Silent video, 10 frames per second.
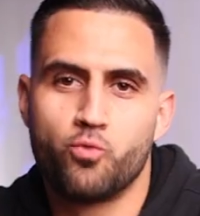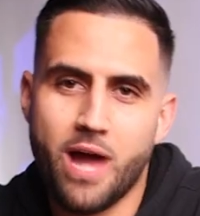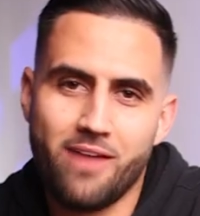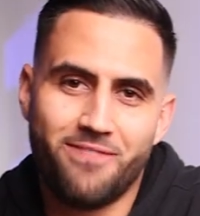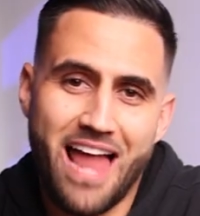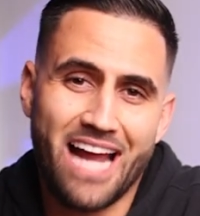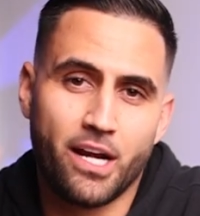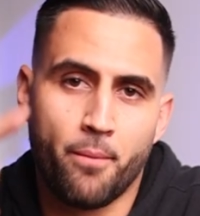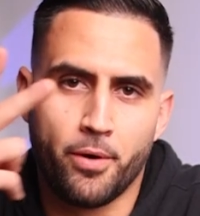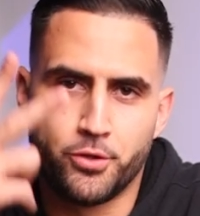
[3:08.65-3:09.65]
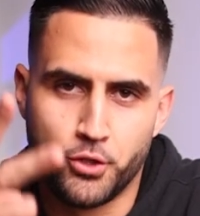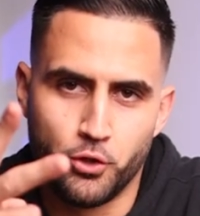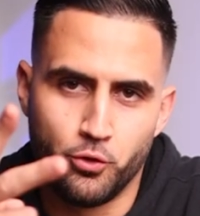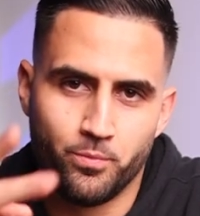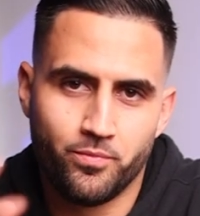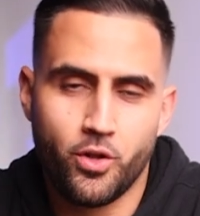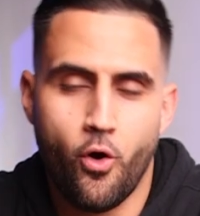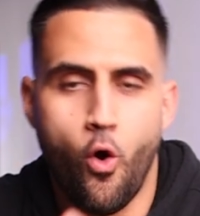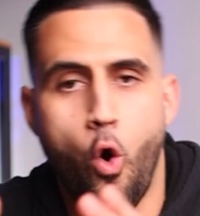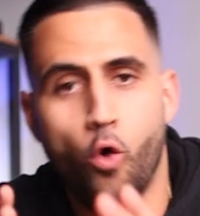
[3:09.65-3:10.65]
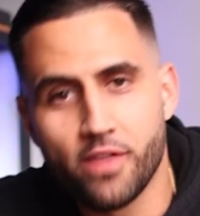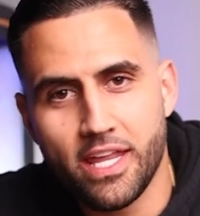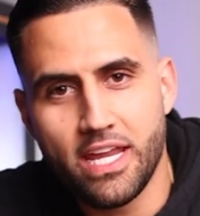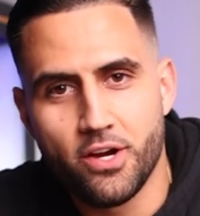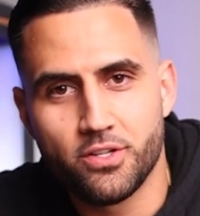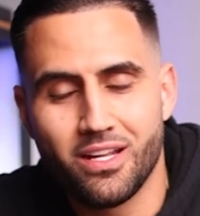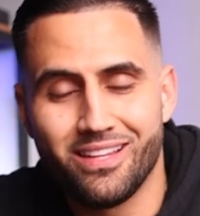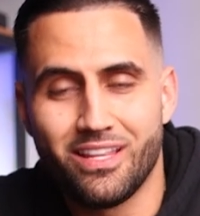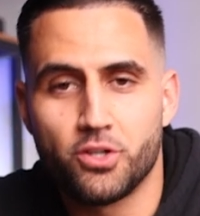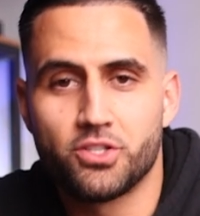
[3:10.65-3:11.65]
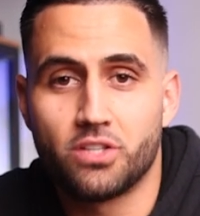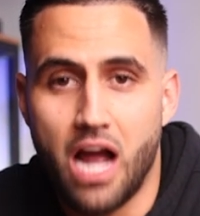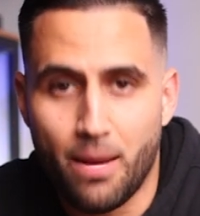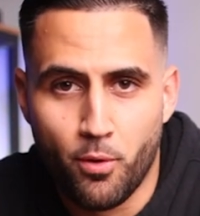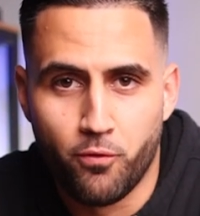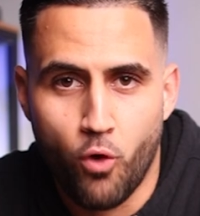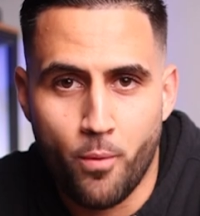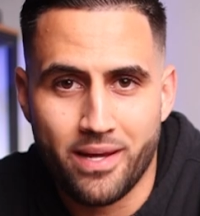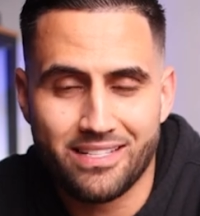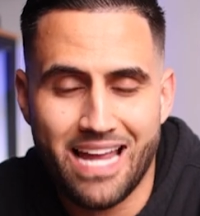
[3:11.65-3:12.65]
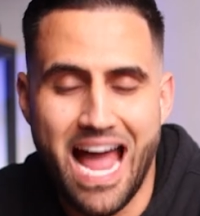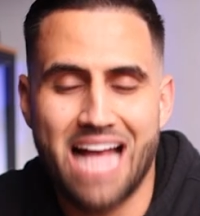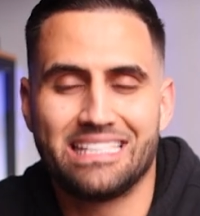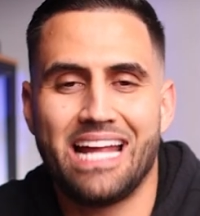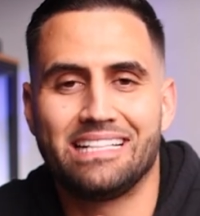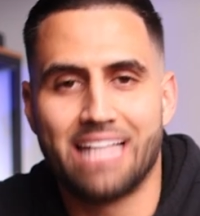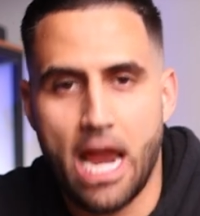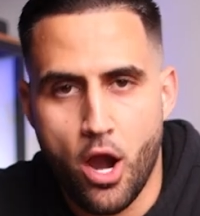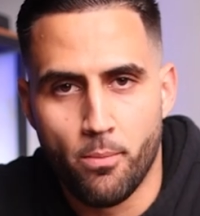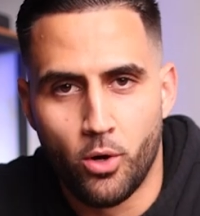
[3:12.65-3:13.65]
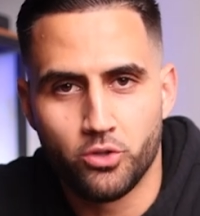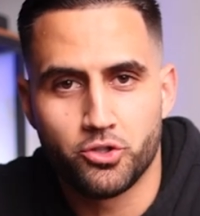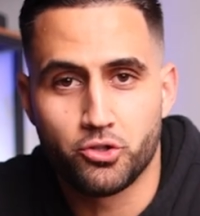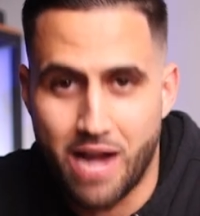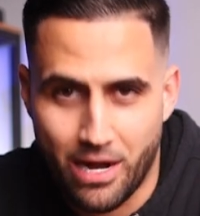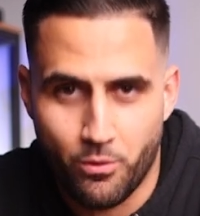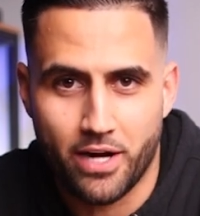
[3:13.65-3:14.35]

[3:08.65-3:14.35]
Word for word: Red flag number two. Over the years, their stock performance has a terrible track